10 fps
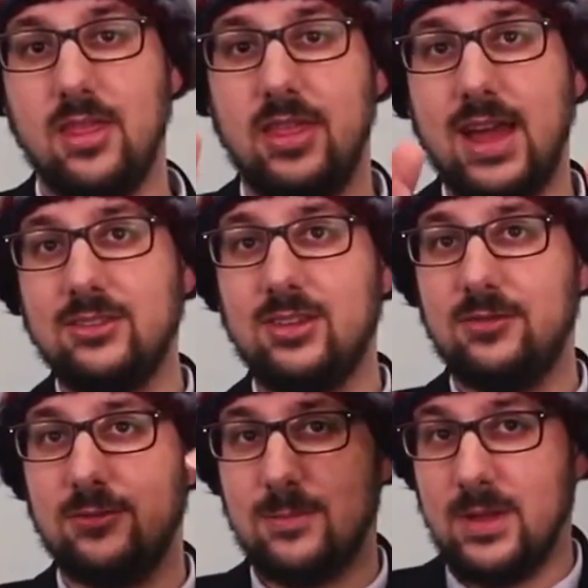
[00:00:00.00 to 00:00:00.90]
That's
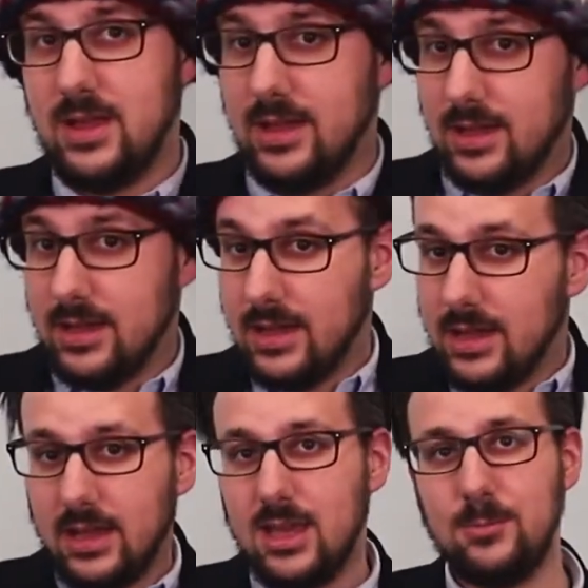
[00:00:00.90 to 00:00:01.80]
it for me.
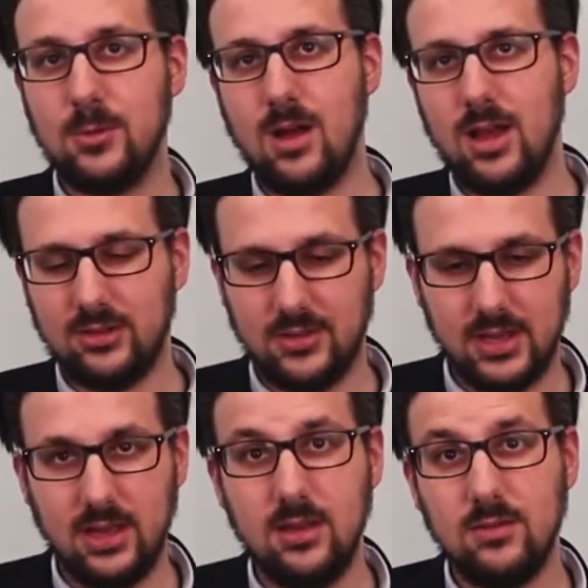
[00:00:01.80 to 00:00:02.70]
Keep your eyes on
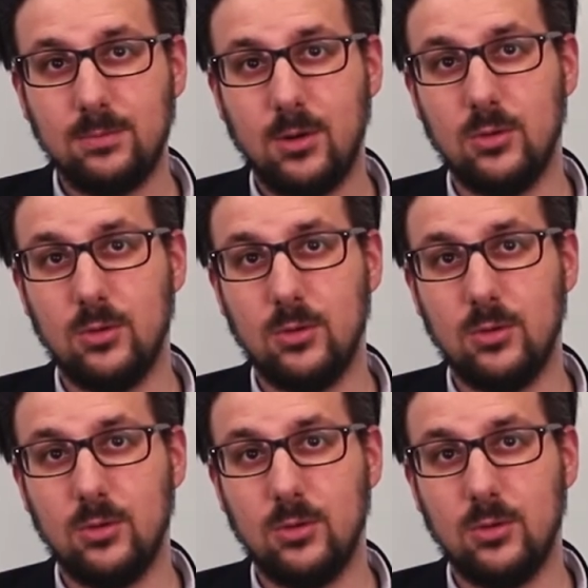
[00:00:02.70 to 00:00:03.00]
the Kyiv